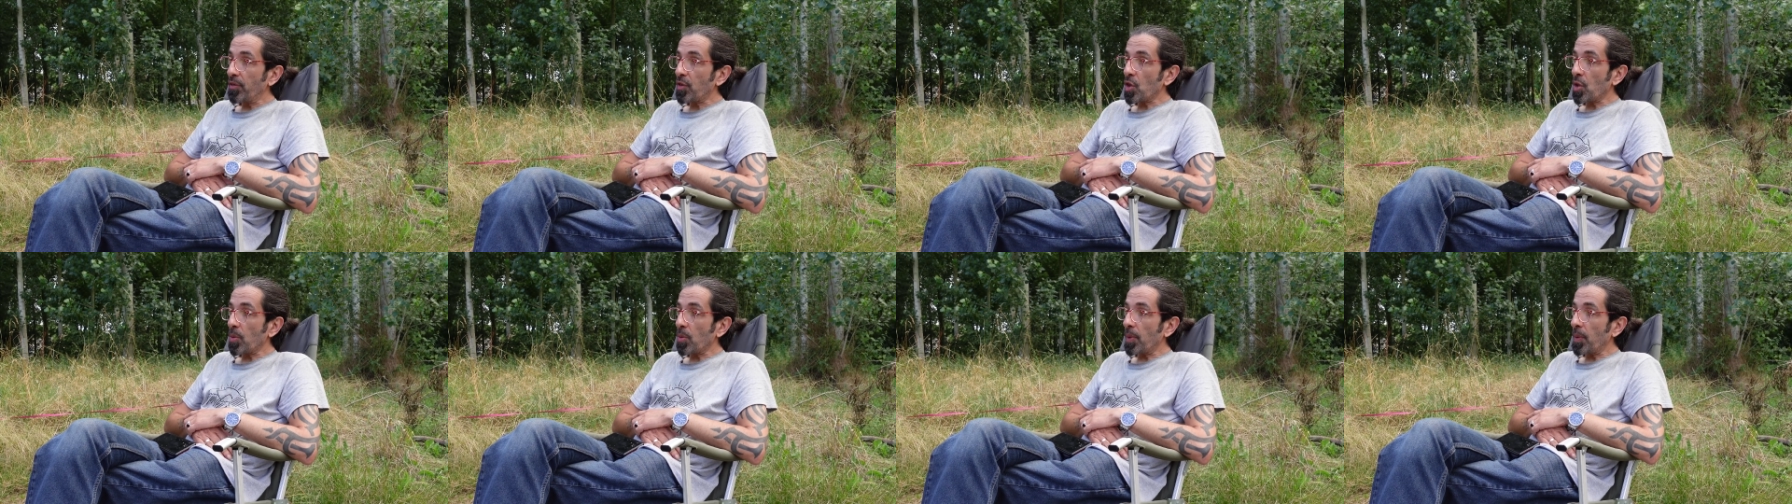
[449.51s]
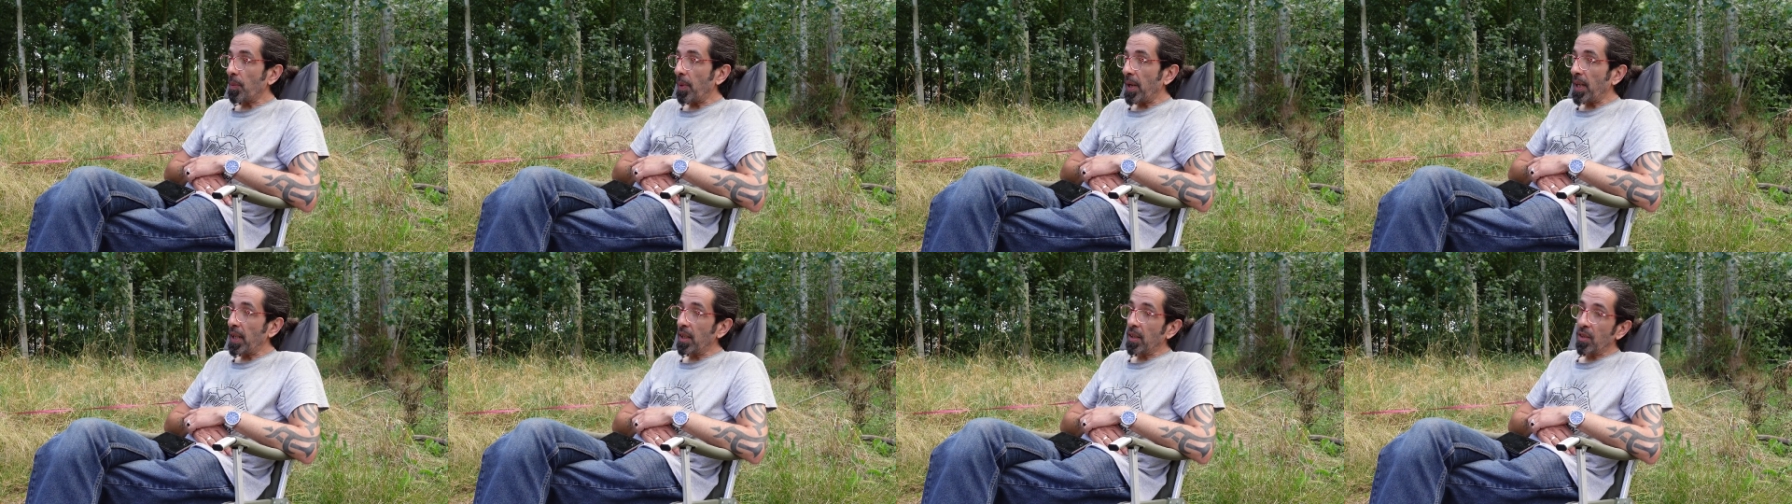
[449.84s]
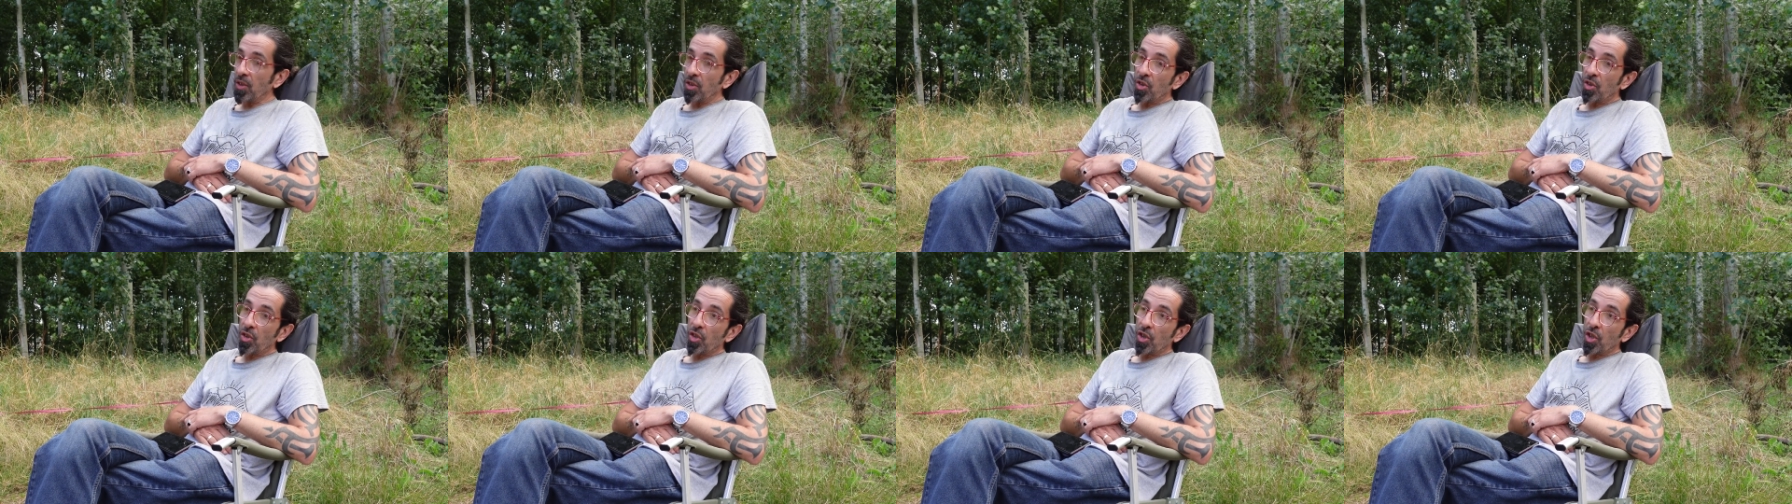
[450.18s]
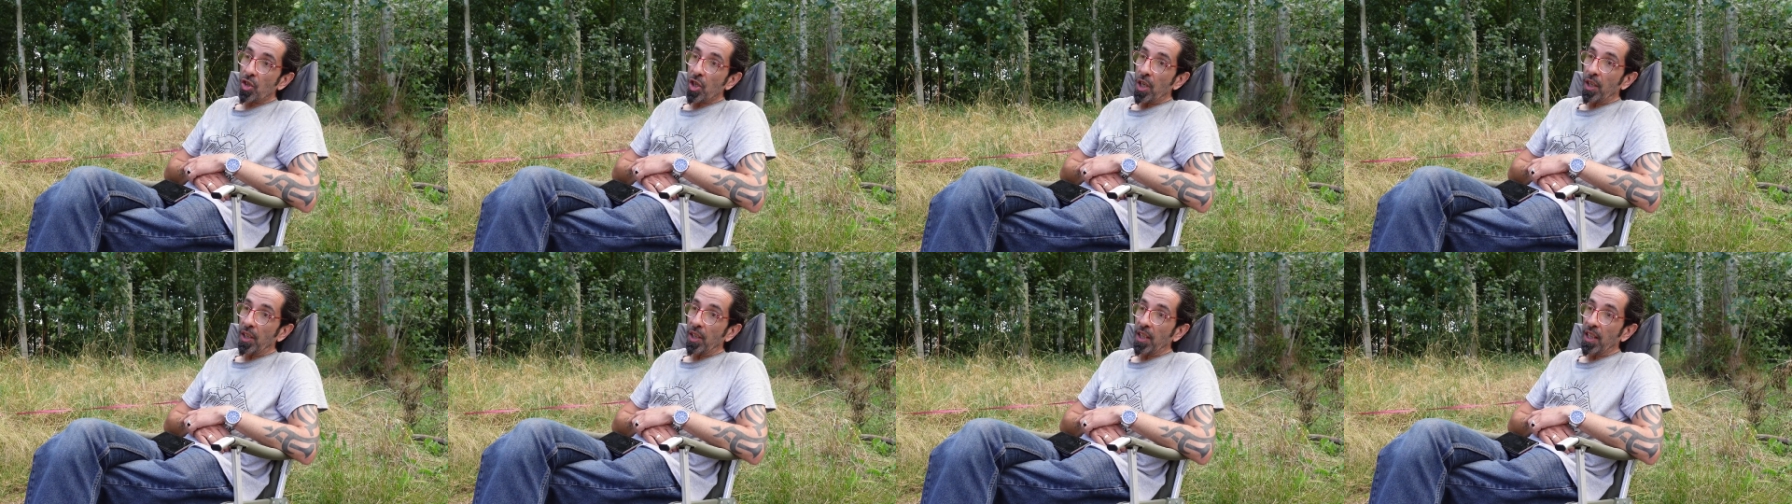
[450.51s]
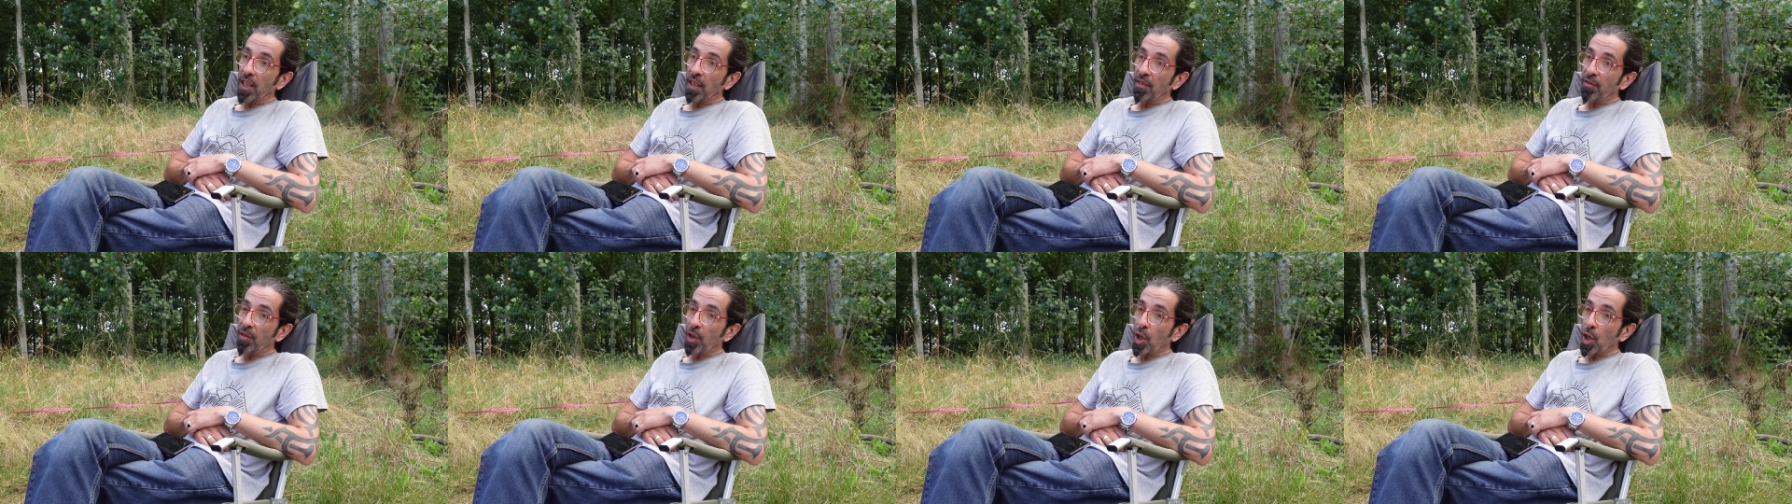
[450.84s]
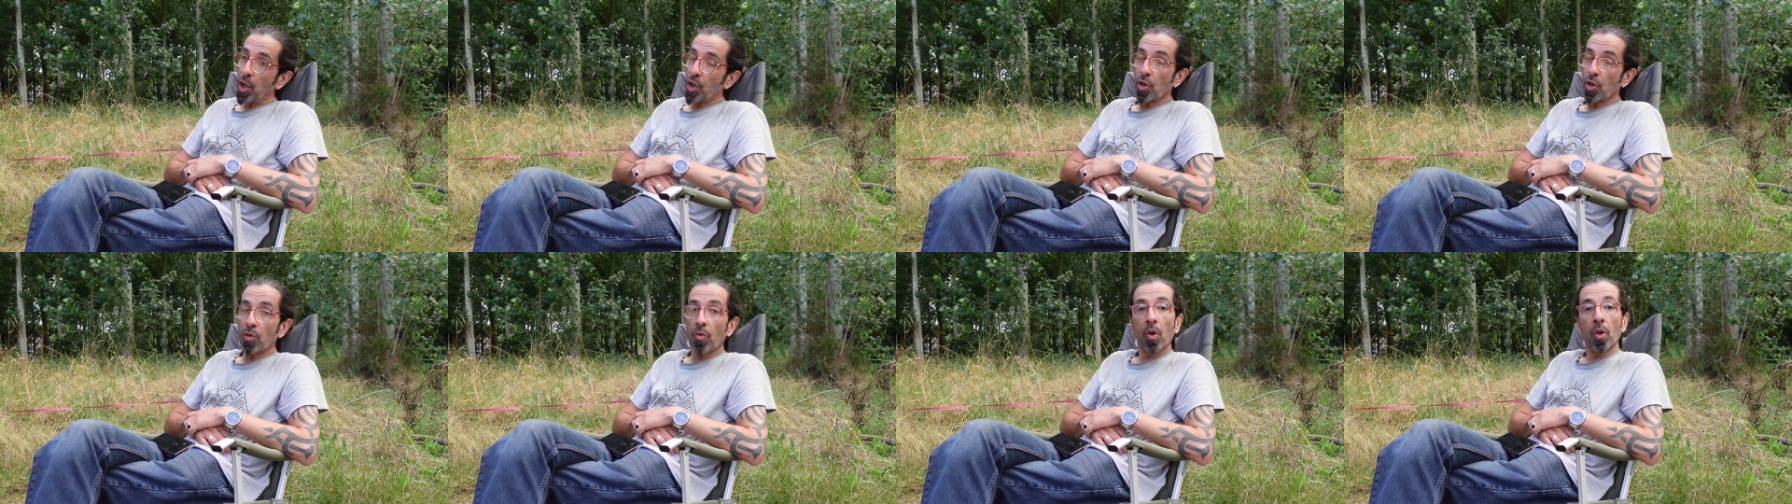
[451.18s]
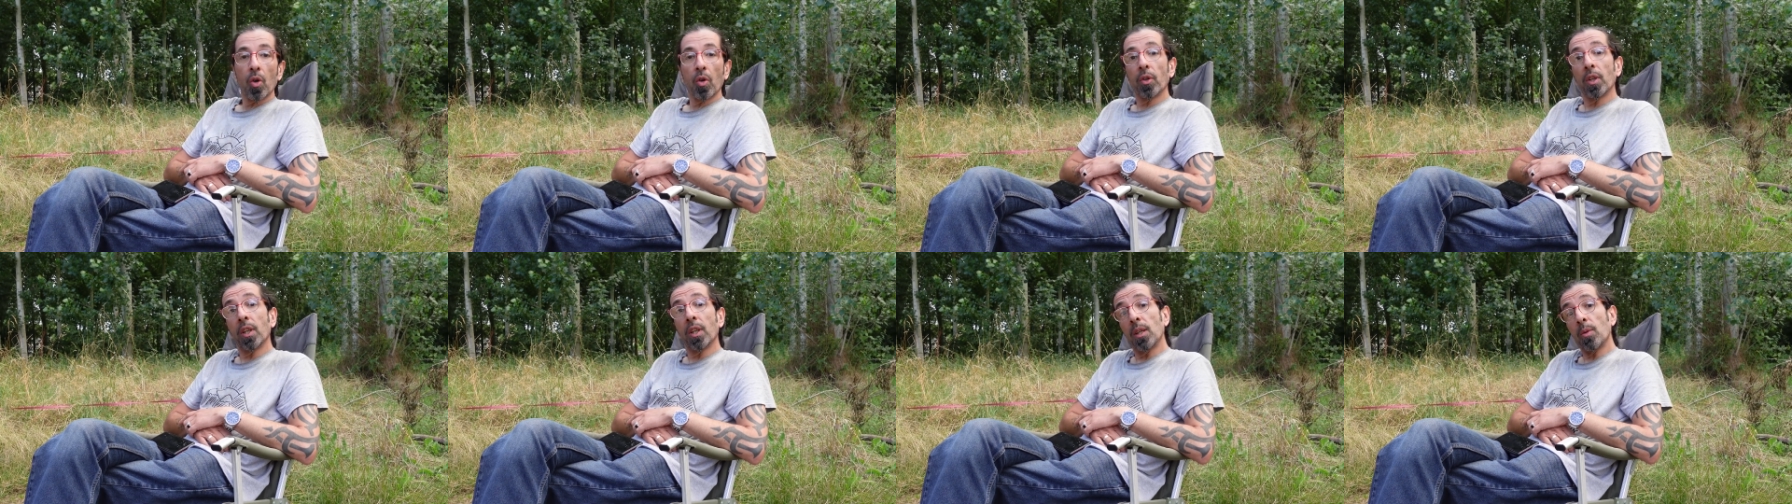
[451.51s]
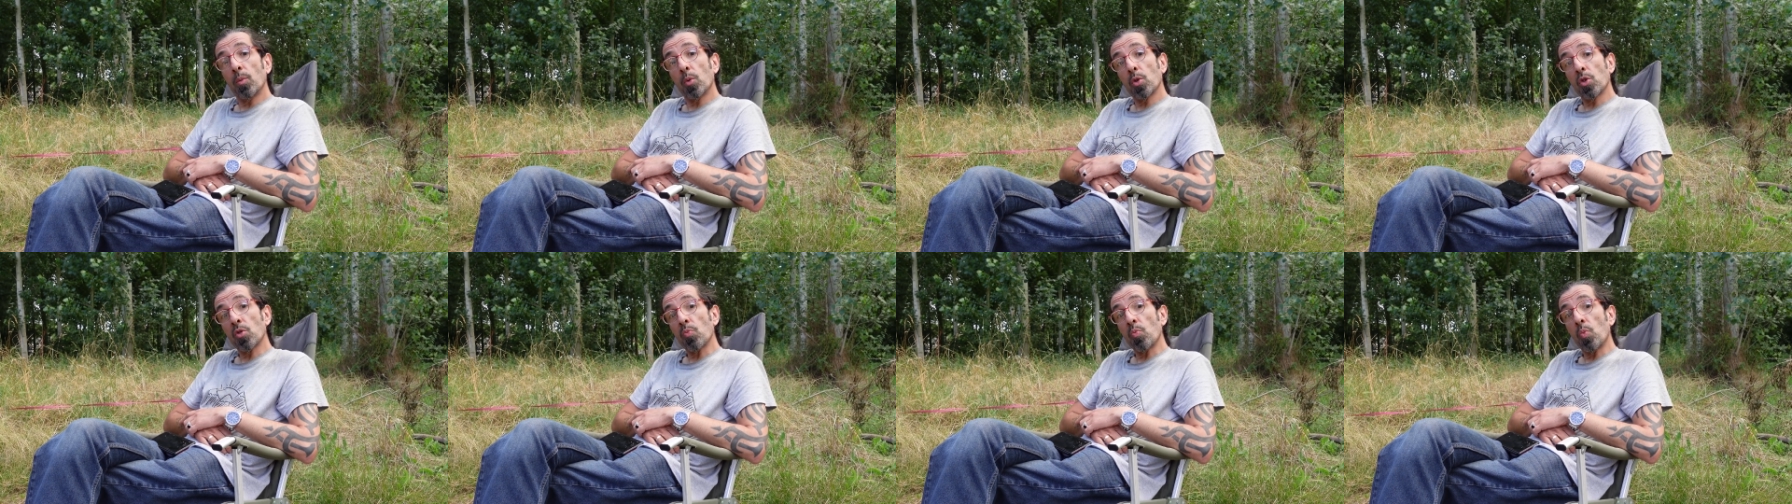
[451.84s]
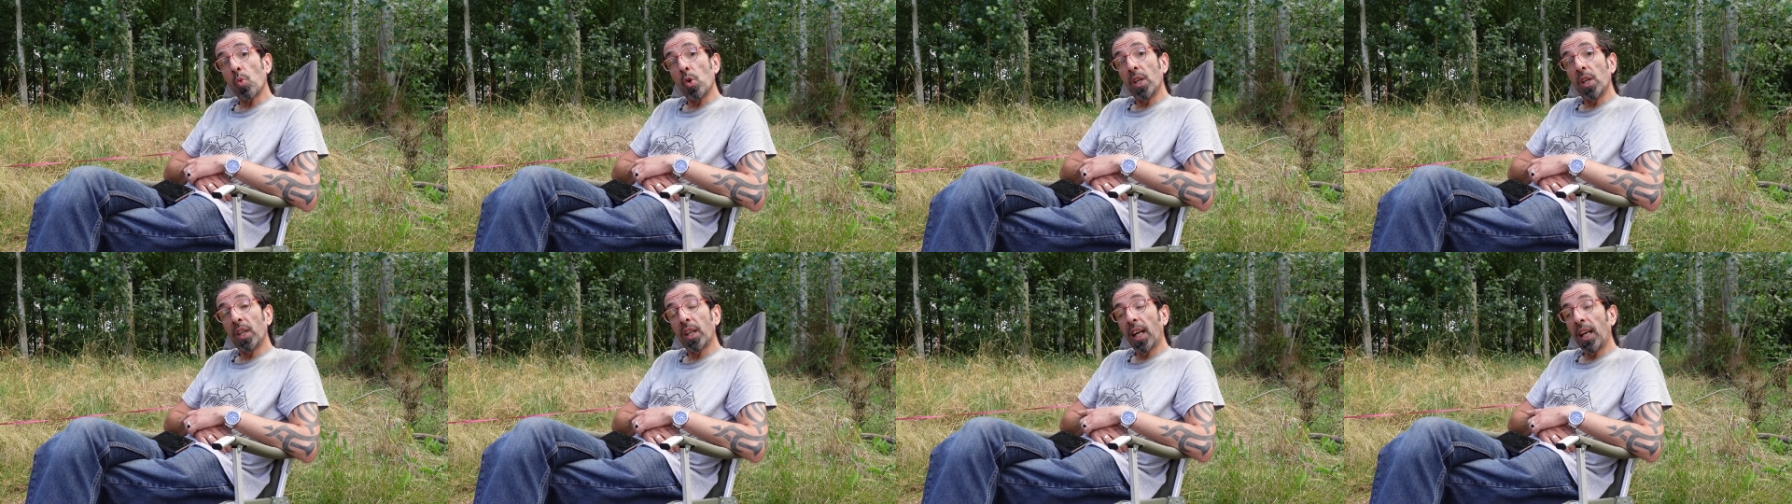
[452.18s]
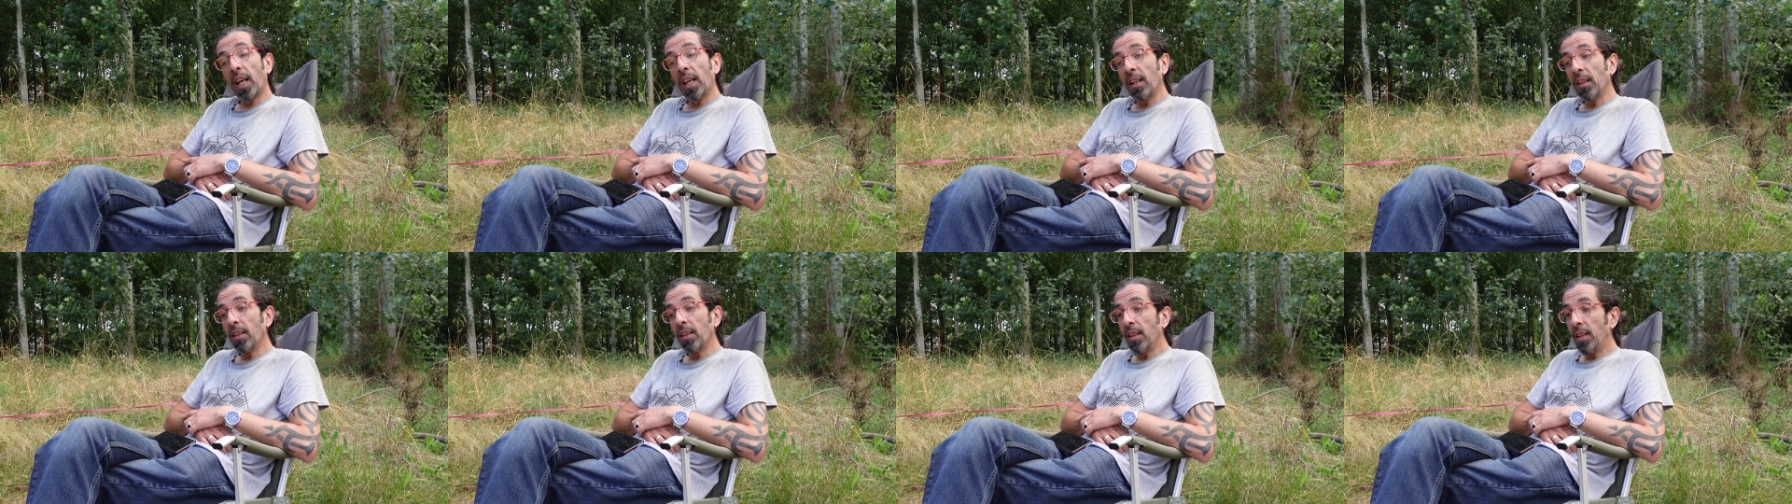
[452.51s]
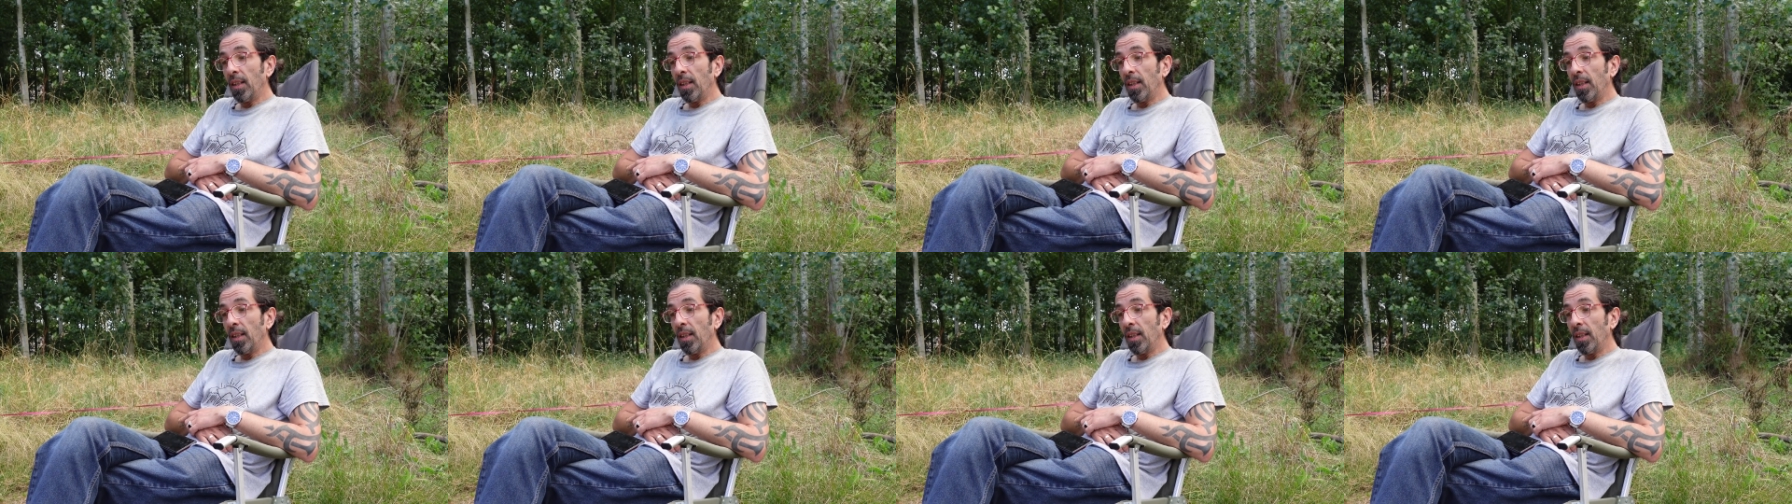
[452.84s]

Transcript: so we went and turned the inverter on and it wasn't working.